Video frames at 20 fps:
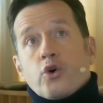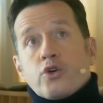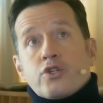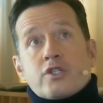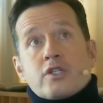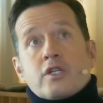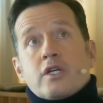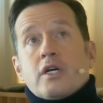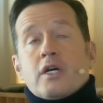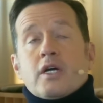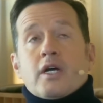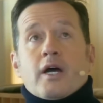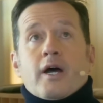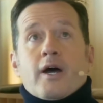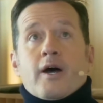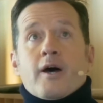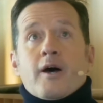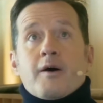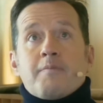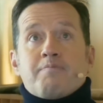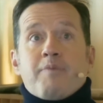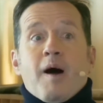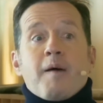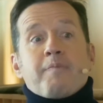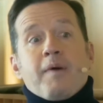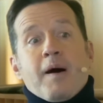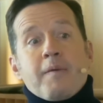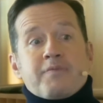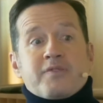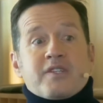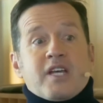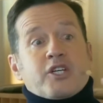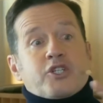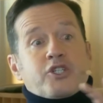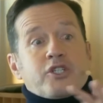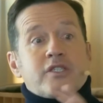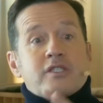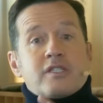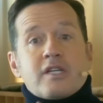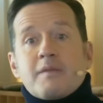host pop-up
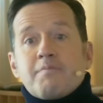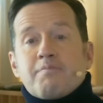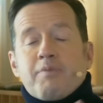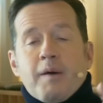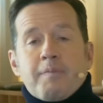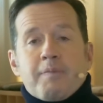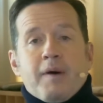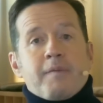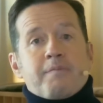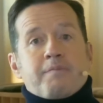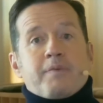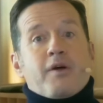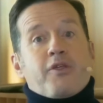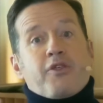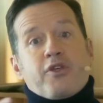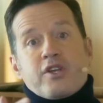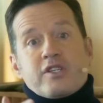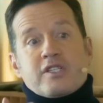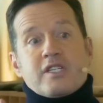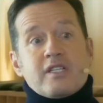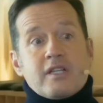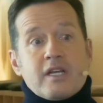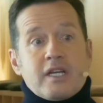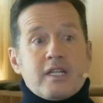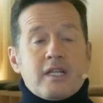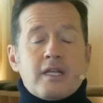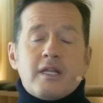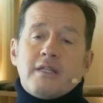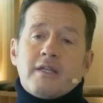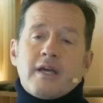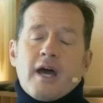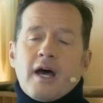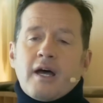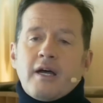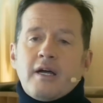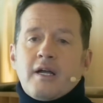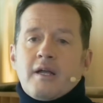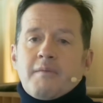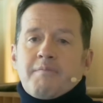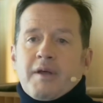sessions and pop-up things in
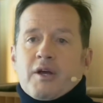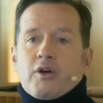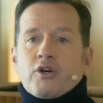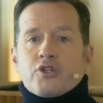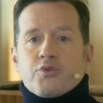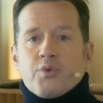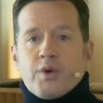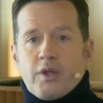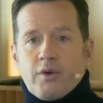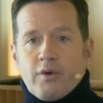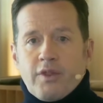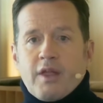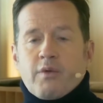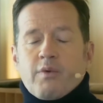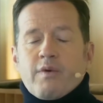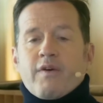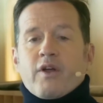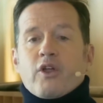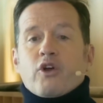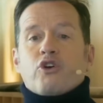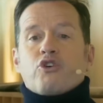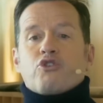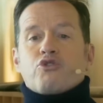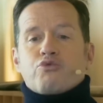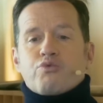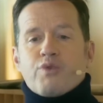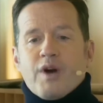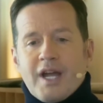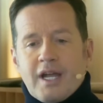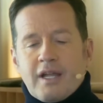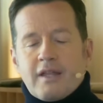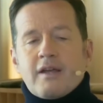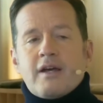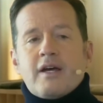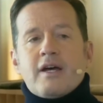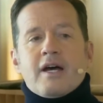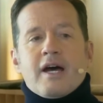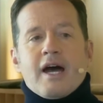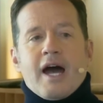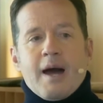India, because we know that we've got a great
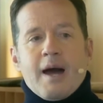